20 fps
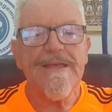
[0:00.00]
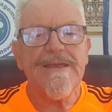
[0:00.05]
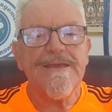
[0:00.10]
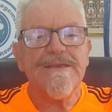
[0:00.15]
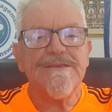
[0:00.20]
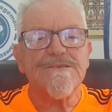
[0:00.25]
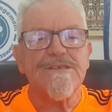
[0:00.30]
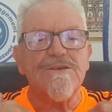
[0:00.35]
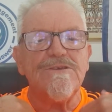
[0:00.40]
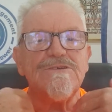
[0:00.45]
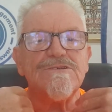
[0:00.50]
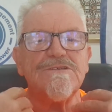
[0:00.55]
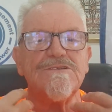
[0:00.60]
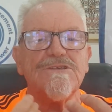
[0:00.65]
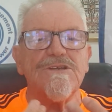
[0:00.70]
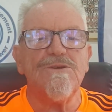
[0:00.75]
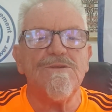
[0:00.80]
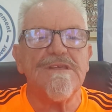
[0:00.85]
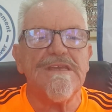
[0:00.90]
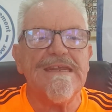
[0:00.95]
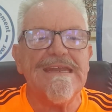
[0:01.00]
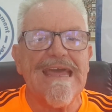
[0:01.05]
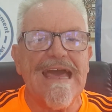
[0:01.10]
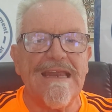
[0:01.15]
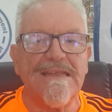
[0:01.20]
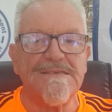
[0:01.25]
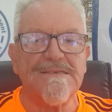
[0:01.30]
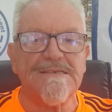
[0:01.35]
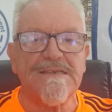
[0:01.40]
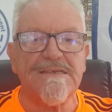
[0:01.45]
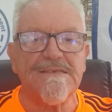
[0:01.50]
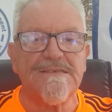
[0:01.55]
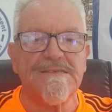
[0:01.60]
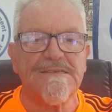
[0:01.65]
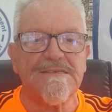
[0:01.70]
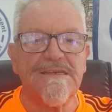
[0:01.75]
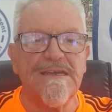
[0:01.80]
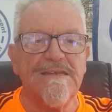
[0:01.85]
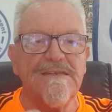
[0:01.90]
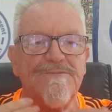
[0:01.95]
So you do the
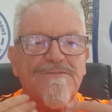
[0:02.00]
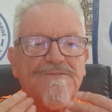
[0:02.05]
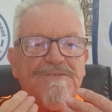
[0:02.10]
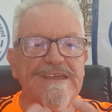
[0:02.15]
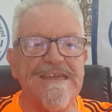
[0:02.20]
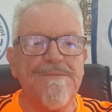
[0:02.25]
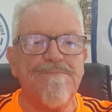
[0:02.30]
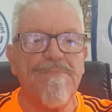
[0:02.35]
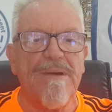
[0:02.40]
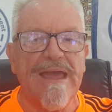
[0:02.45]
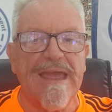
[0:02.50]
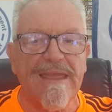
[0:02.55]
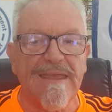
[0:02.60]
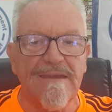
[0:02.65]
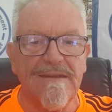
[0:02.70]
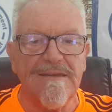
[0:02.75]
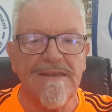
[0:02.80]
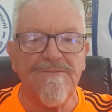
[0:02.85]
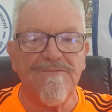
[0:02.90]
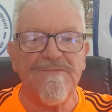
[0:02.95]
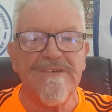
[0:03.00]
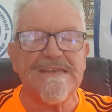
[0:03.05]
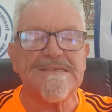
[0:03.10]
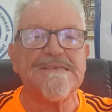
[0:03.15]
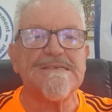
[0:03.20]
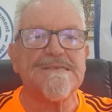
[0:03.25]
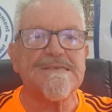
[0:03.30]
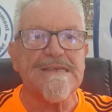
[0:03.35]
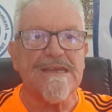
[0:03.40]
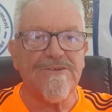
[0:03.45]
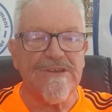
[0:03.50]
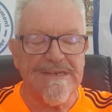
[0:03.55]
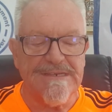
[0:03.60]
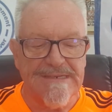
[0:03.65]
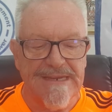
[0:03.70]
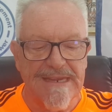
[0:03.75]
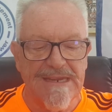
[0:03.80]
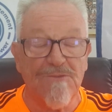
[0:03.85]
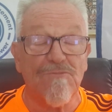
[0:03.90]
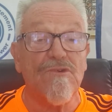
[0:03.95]
analysis and feedback, and if necessary,
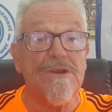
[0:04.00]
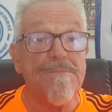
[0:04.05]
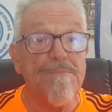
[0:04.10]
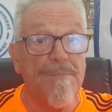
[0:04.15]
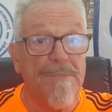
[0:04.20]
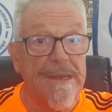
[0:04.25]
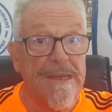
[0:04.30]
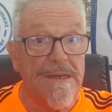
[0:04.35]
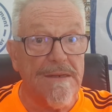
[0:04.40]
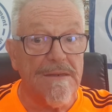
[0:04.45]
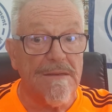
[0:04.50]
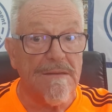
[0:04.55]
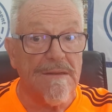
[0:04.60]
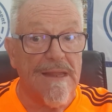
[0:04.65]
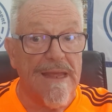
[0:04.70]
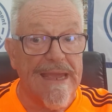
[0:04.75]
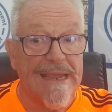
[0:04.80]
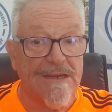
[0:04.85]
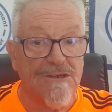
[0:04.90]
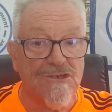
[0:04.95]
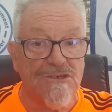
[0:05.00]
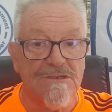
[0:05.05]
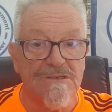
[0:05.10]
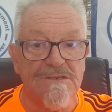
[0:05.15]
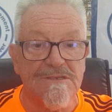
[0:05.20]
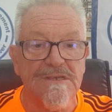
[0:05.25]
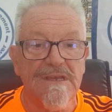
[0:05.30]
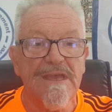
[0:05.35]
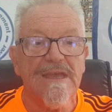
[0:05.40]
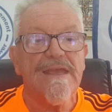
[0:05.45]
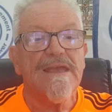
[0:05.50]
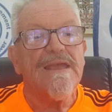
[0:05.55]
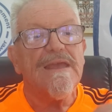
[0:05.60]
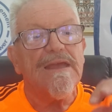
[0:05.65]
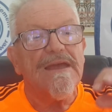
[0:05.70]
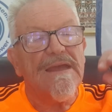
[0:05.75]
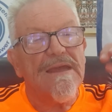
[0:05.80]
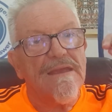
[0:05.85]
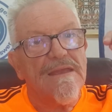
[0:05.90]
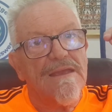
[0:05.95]
take remedial actions.
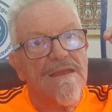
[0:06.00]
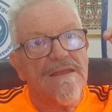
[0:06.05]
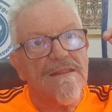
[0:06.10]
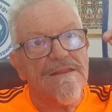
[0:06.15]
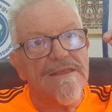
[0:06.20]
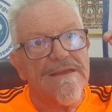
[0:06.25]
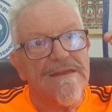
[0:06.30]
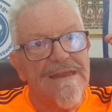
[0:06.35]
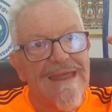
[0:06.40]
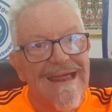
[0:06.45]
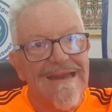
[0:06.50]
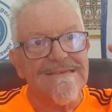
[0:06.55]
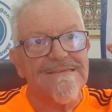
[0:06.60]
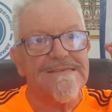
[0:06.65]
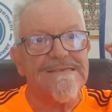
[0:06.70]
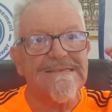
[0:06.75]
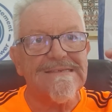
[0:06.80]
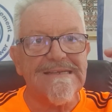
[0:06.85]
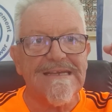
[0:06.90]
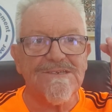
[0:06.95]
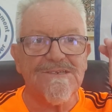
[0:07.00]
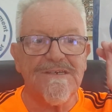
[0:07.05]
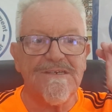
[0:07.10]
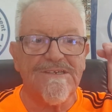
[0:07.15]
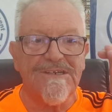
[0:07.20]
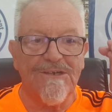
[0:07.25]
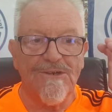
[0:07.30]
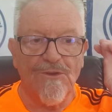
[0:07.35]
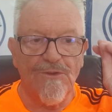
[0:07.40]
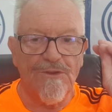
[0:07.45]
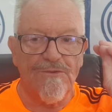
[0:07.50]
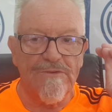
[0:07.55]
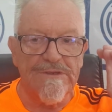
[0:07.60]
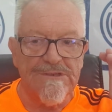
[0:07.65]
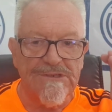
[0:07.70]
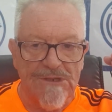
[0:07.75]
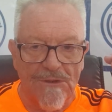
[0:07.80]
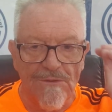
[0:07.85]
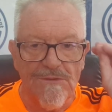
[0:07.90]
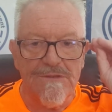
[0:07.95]
The analysis is actually done on the
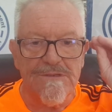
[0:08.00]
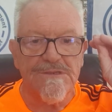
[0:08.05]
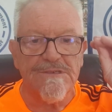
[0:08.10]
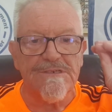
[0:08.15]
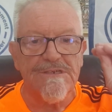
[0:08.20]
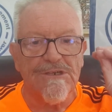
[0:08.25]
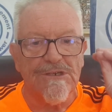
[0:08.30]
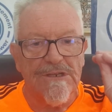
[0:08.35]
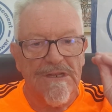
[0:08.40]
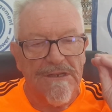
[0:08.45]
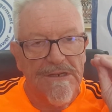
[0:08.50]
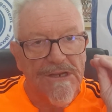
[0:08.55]
results, and the